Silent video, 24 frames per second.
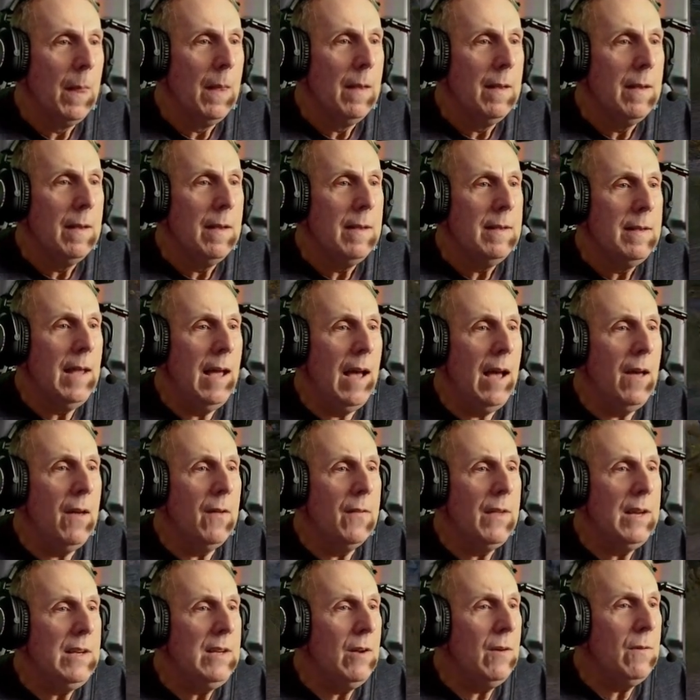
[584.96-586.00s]
Now
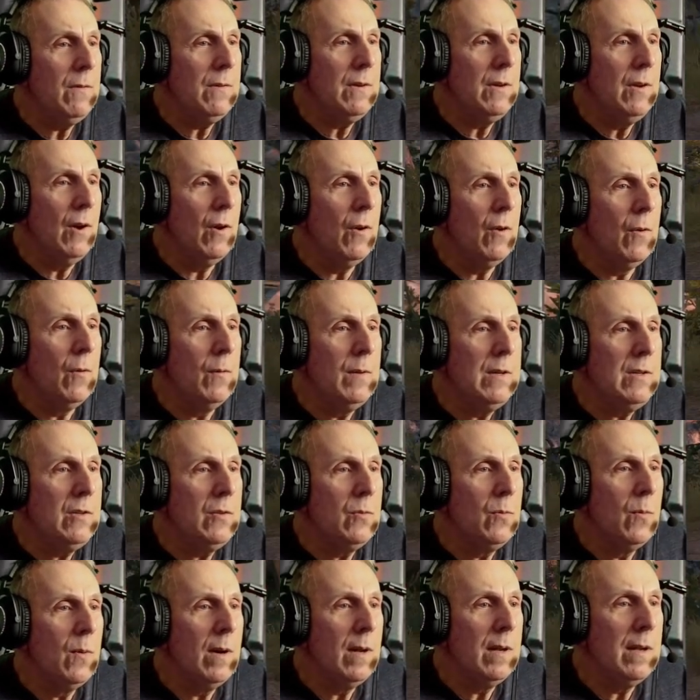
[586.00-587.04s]
they don't know which
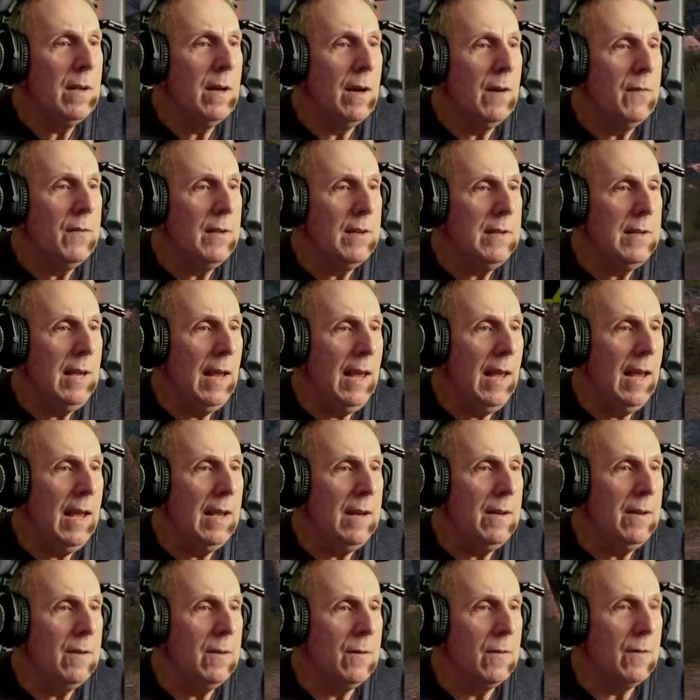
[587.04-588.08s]
one of the
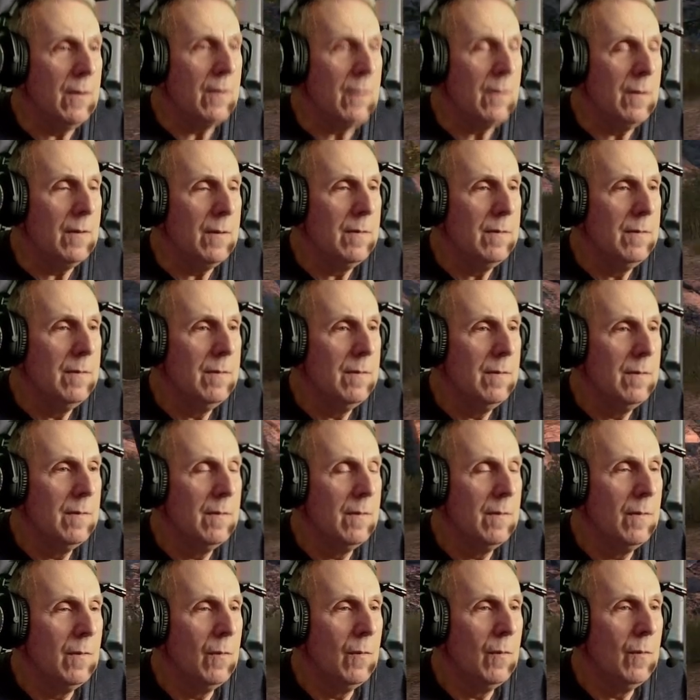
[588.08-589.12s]
10 or
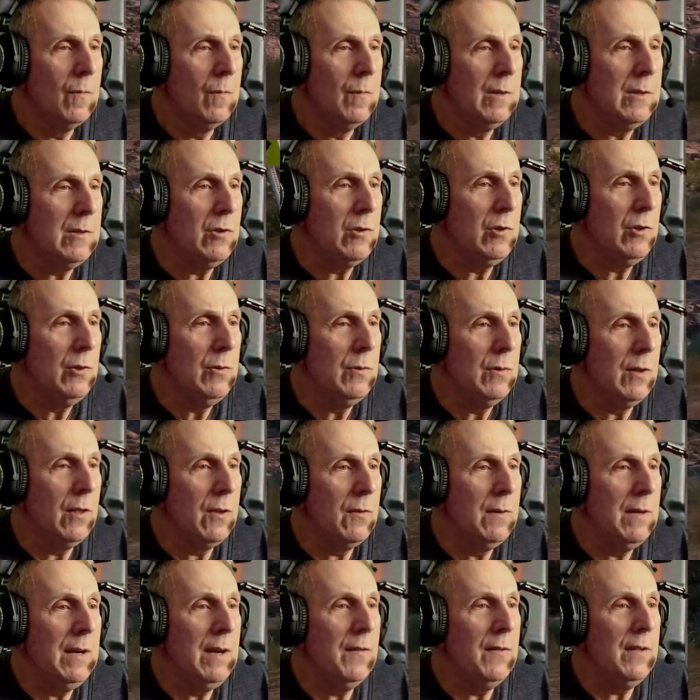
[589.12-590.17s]
which 2 or
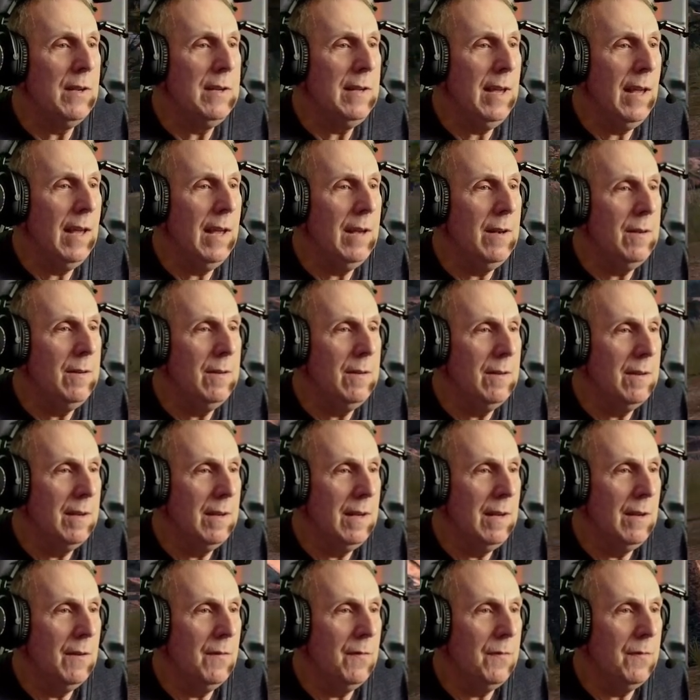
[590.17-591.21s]
3 of the 10,
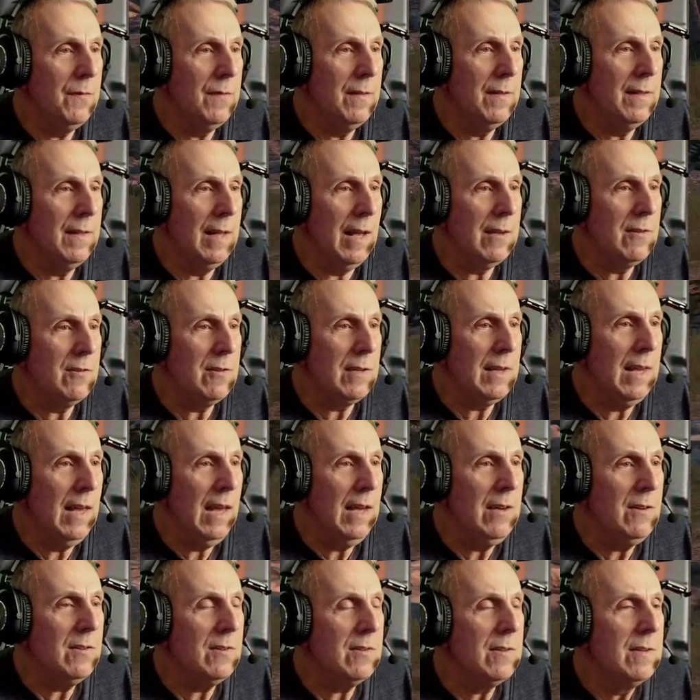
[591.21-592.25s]
if that's the
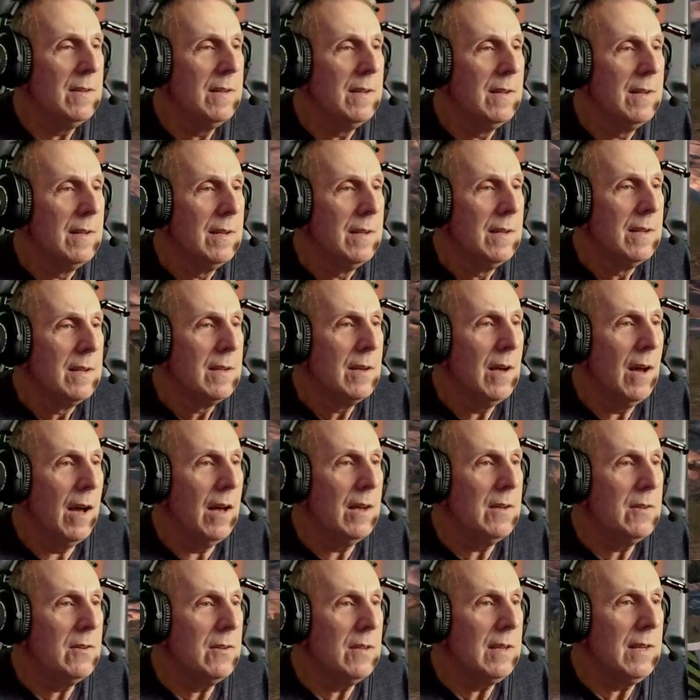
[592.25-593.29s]
case,
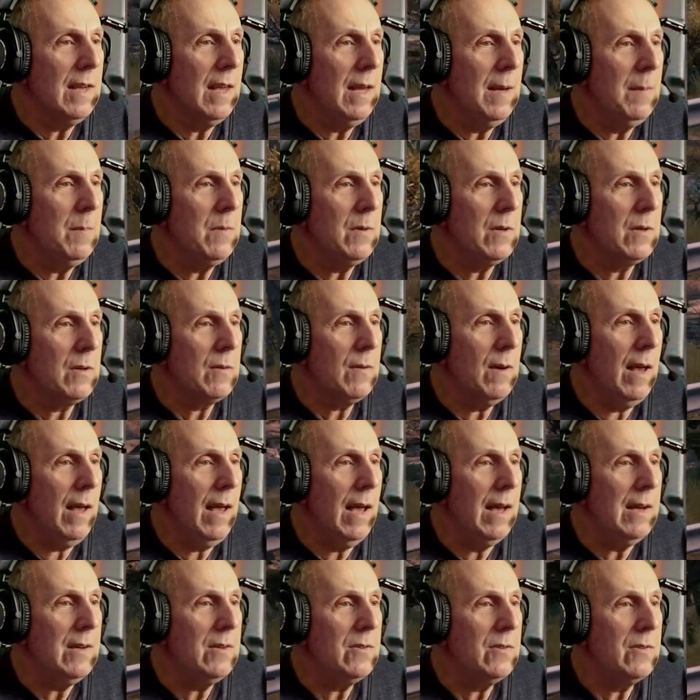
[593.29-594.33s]
caused the game to crash.